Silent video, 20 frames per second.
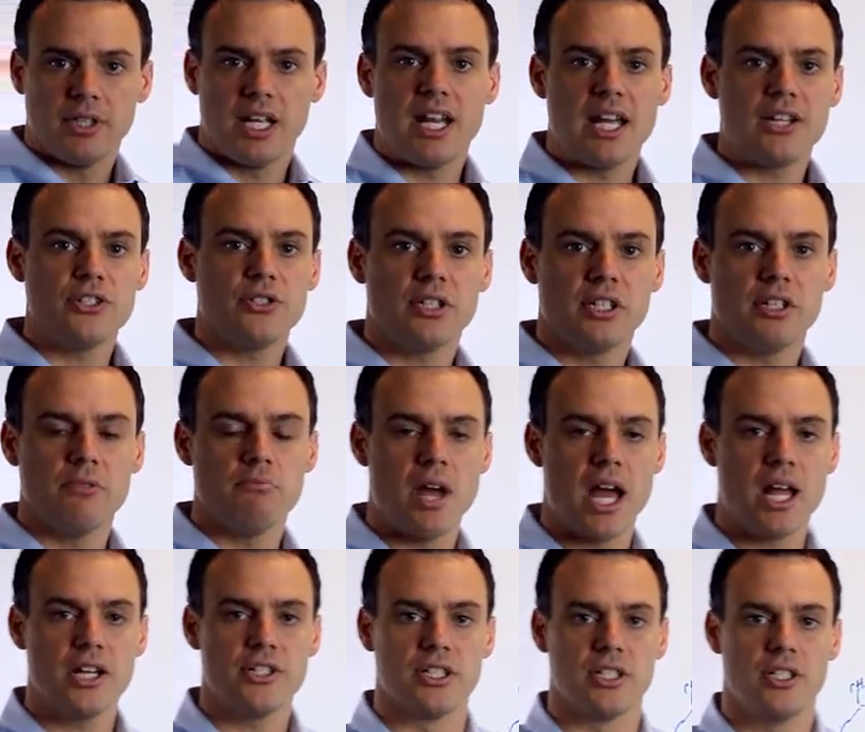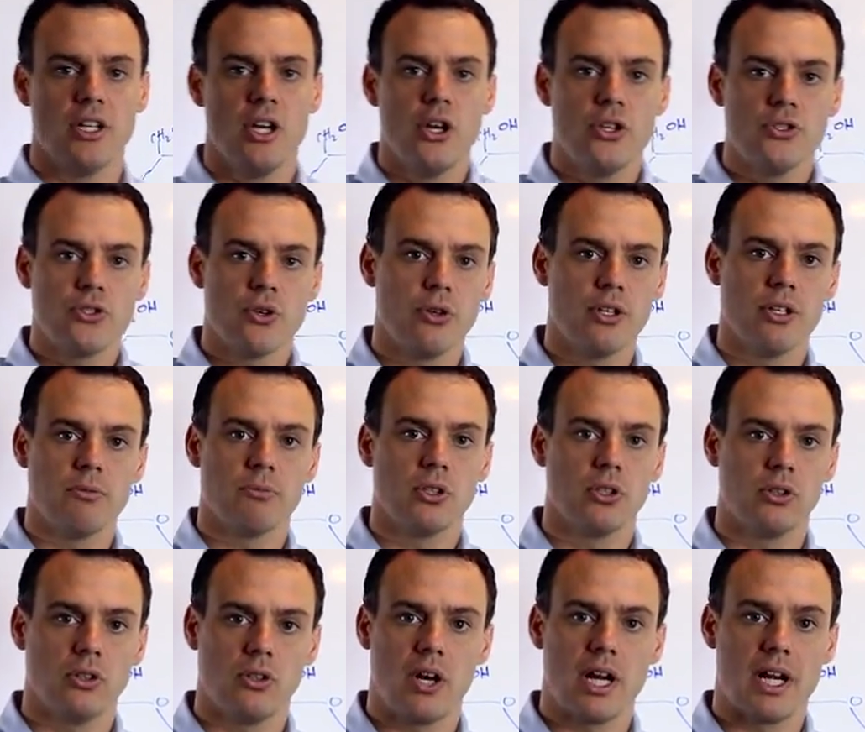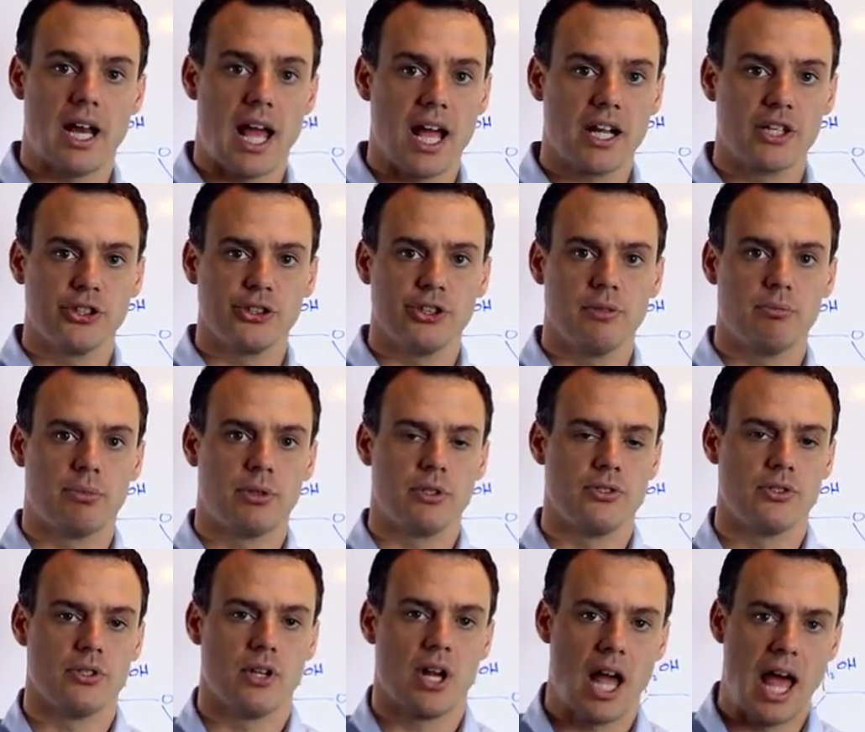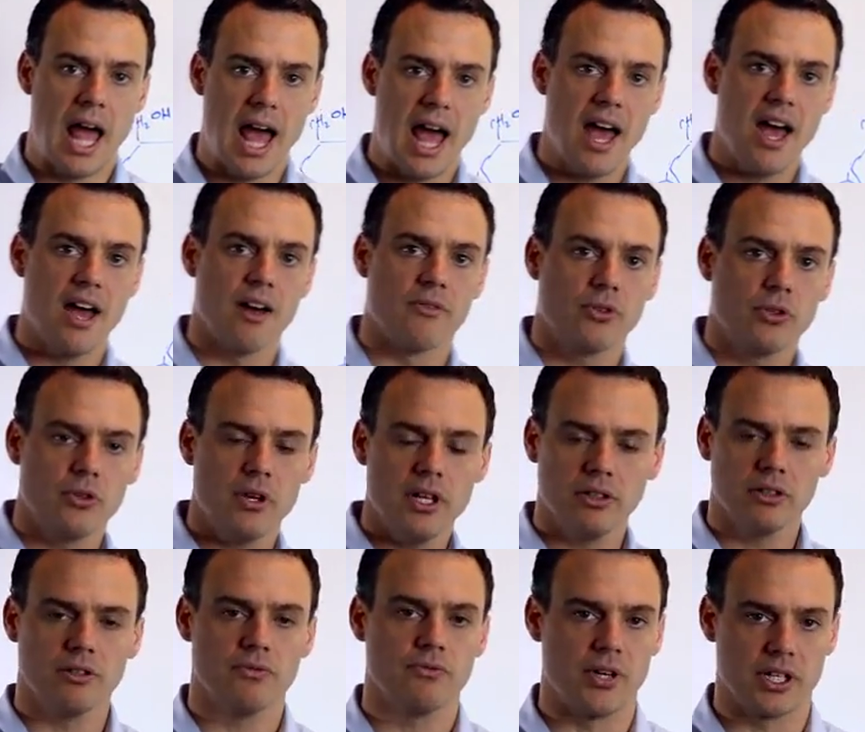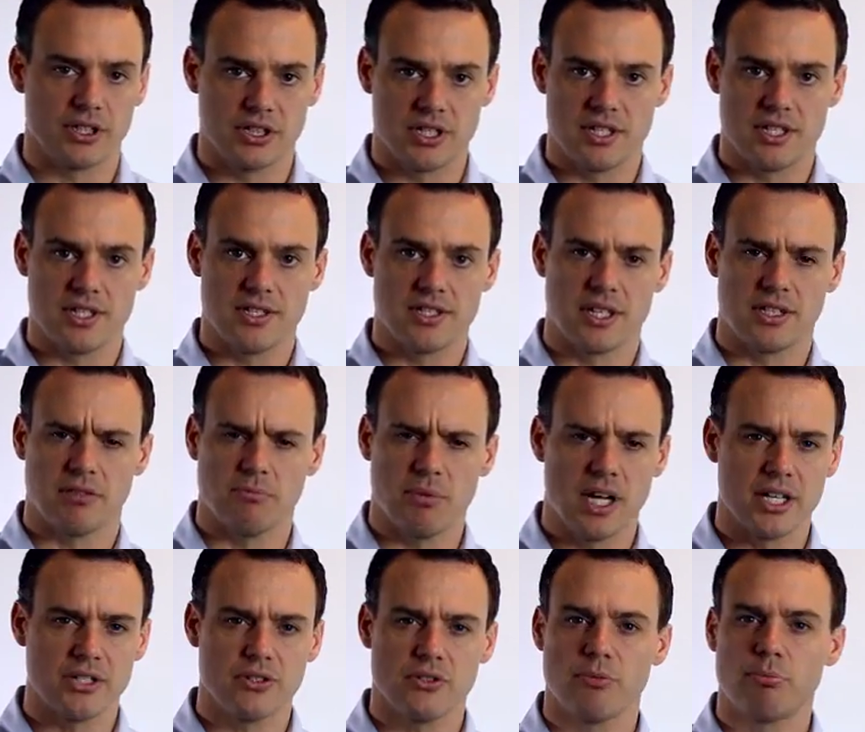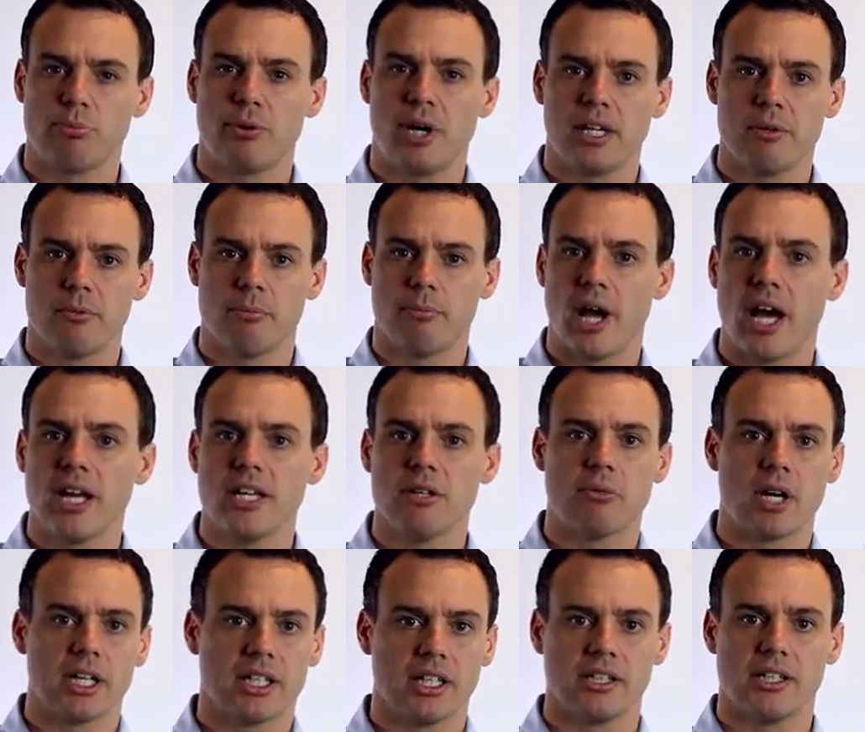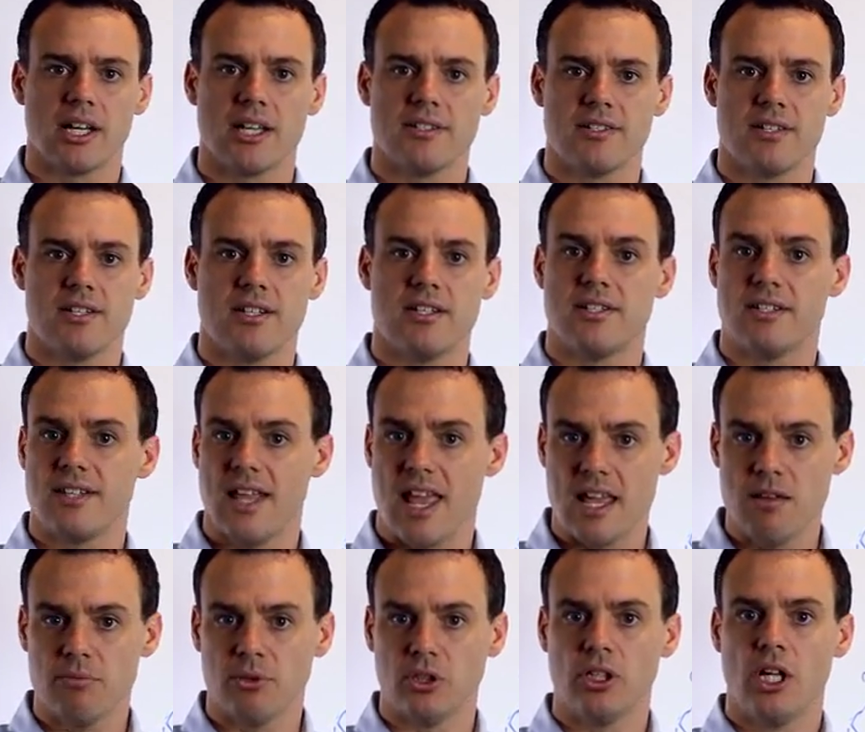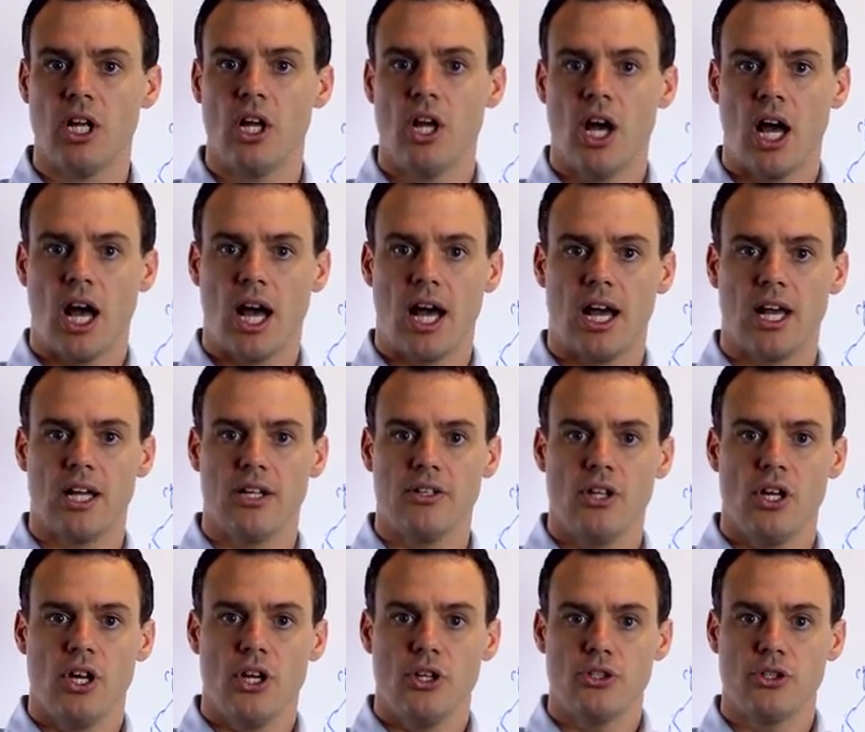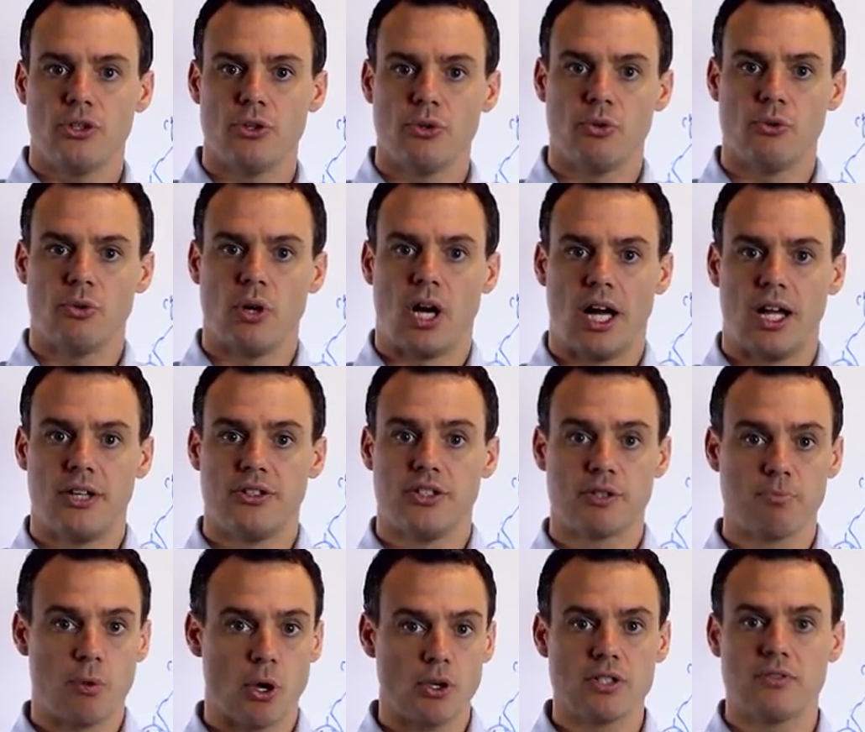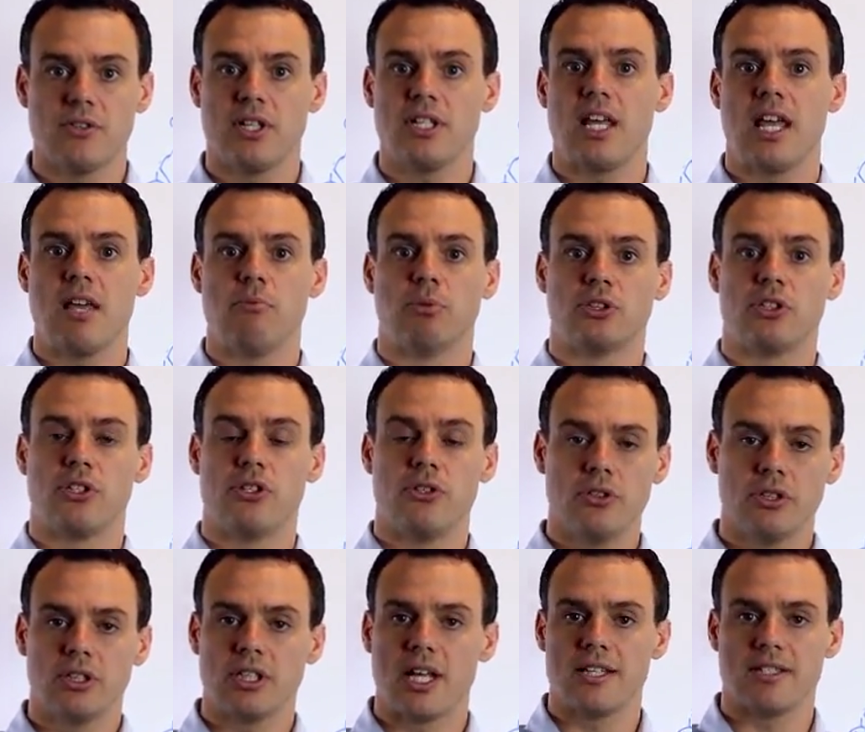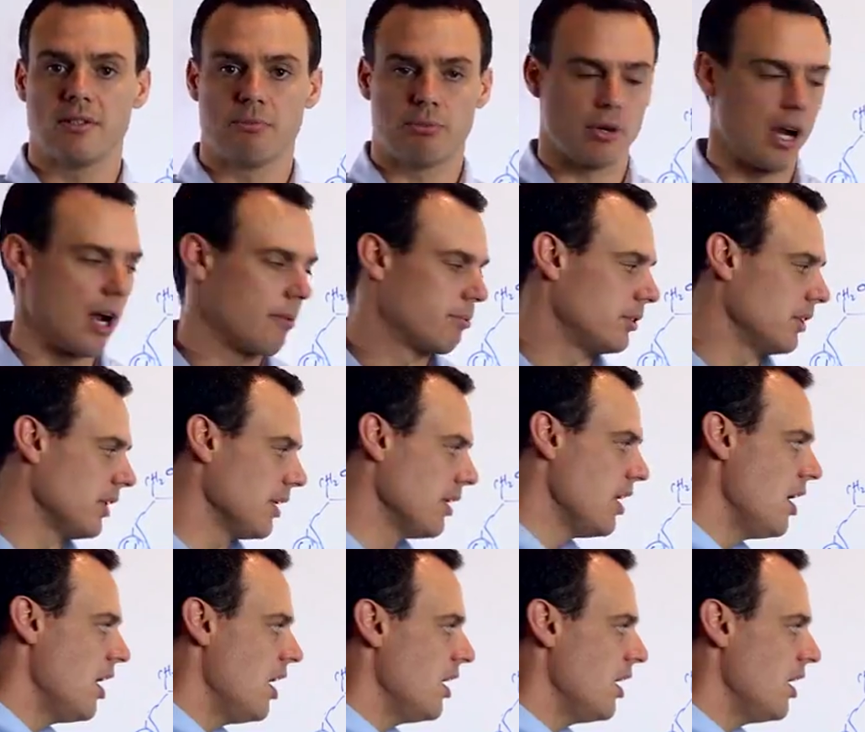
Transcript: And as you can imagine, sodium chloride actually have critical functions inside the body. So the body recognizes it and is able to dispose of it, able to utilize it properly.